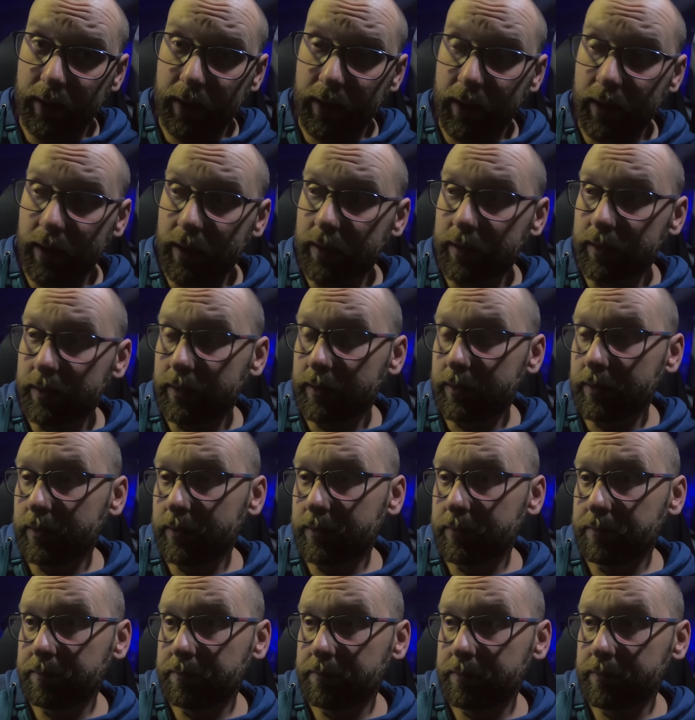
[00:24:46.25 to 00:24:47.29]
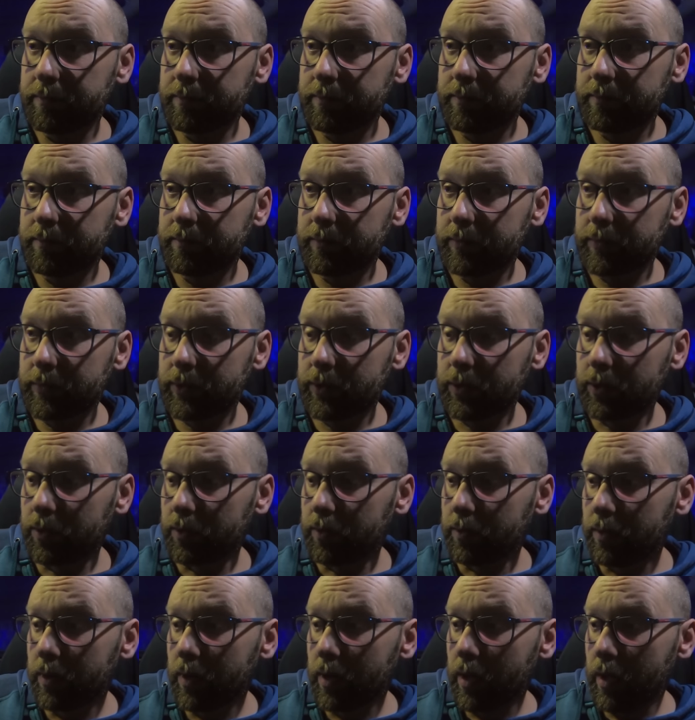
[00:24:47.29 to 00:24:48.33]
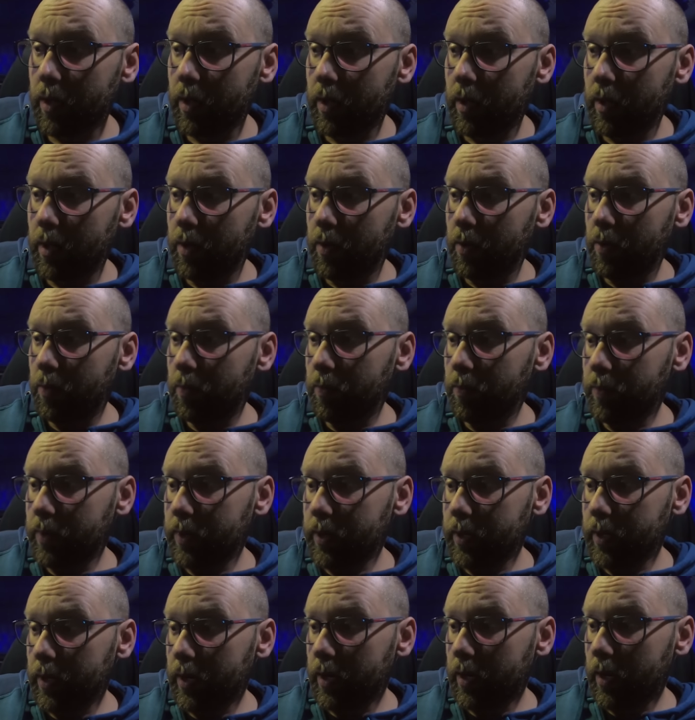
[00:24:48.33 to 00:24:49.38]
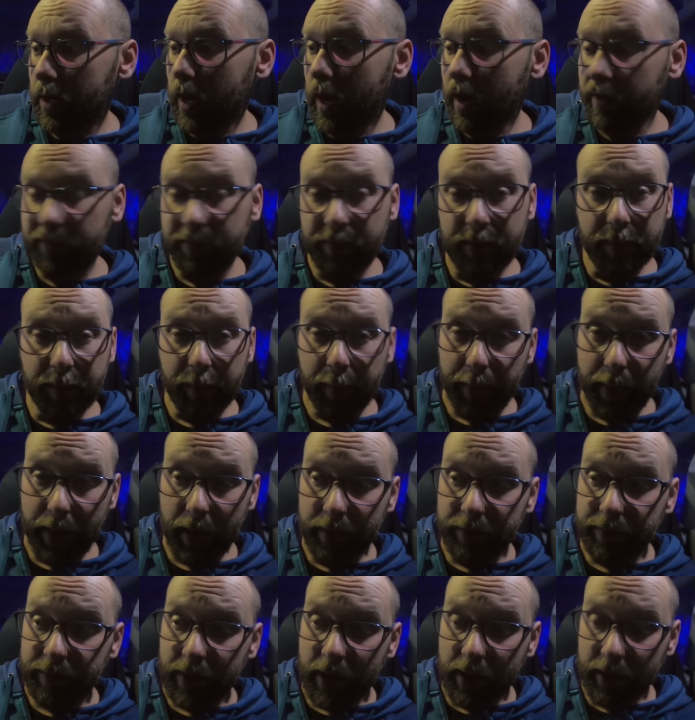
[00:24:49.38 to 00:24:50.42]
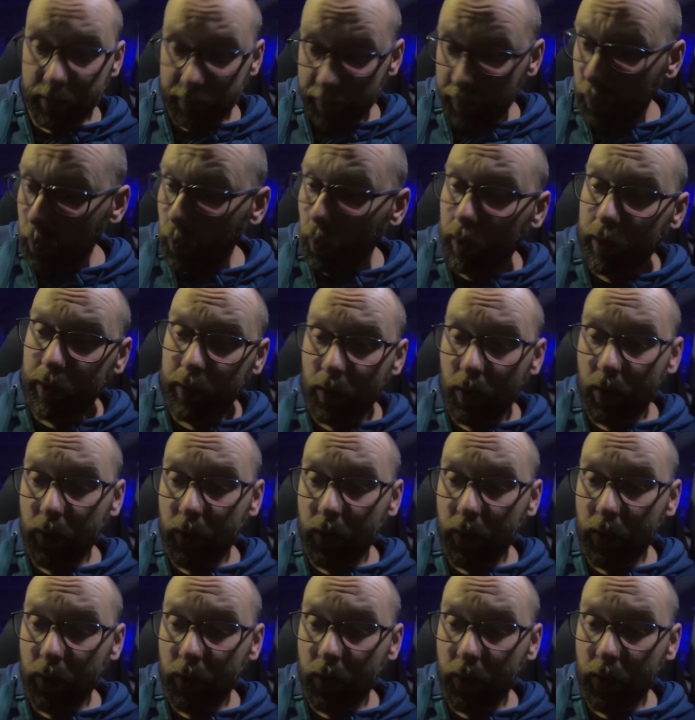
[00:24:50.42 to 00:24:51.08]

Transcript: Uh, so we, uh, I have to be prepared for that. I'm going to be working